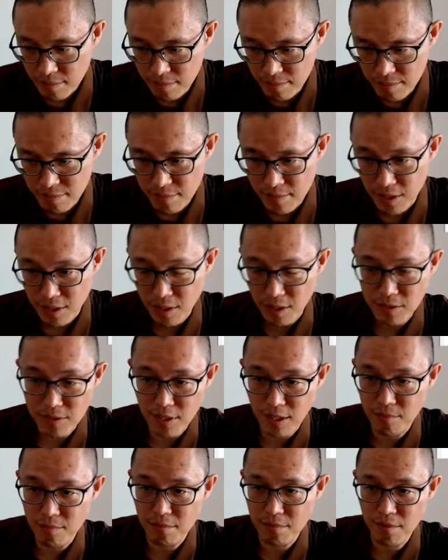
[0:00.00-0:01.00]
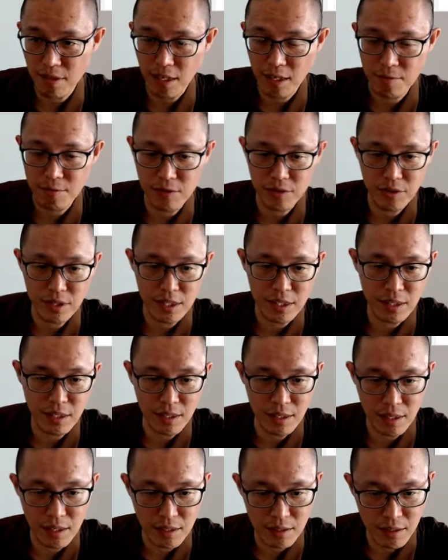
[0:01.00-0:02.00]
Because I've already
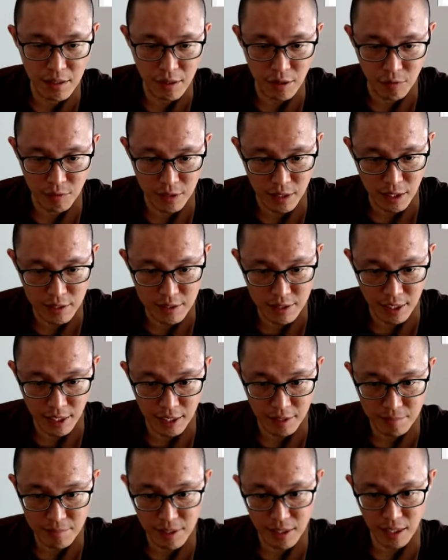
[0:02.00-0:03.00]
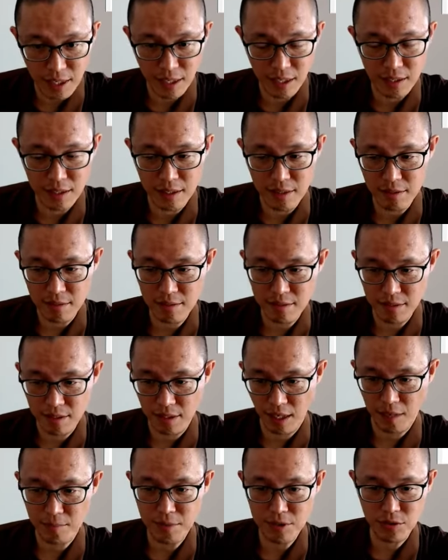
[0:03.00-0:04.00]
overrun time, and the
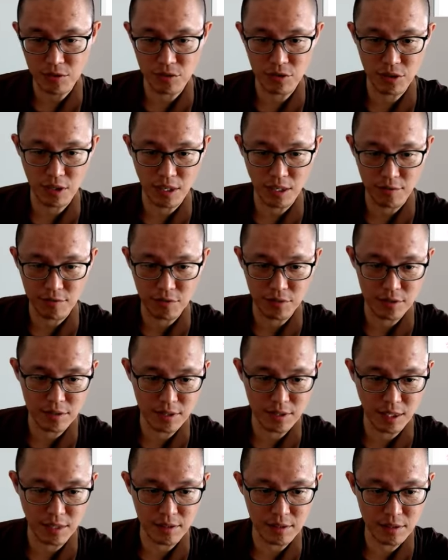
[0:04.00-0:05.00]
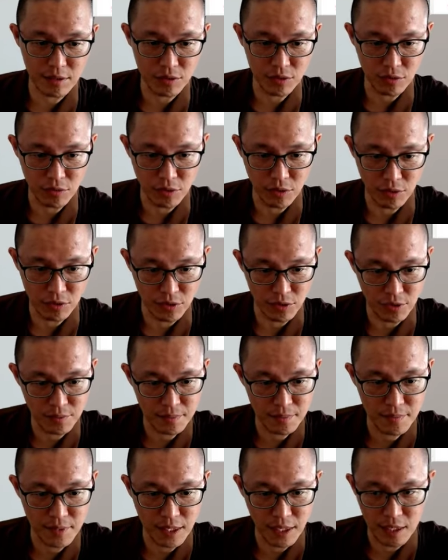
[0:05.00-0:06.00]
Diamond Sutra have to start soon also.
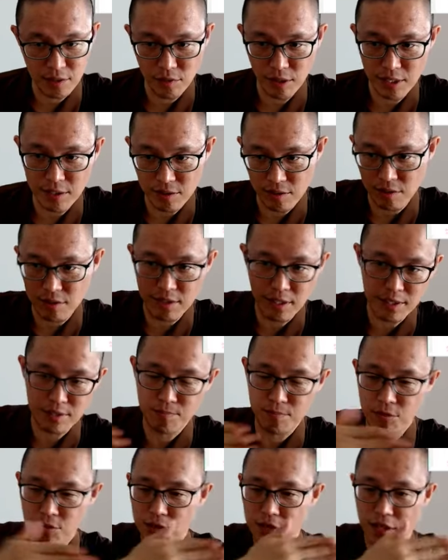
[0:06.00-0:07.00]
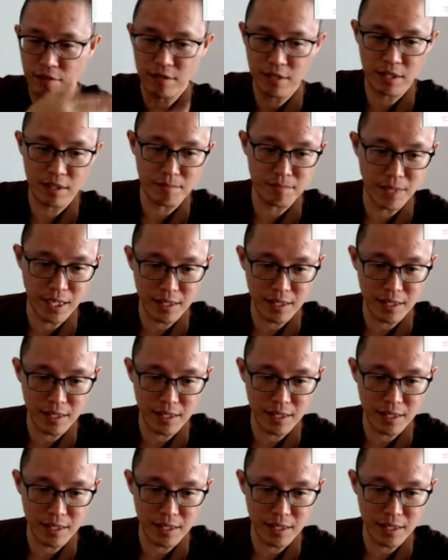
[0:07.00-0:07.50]
Otherwise, it will just push everything back.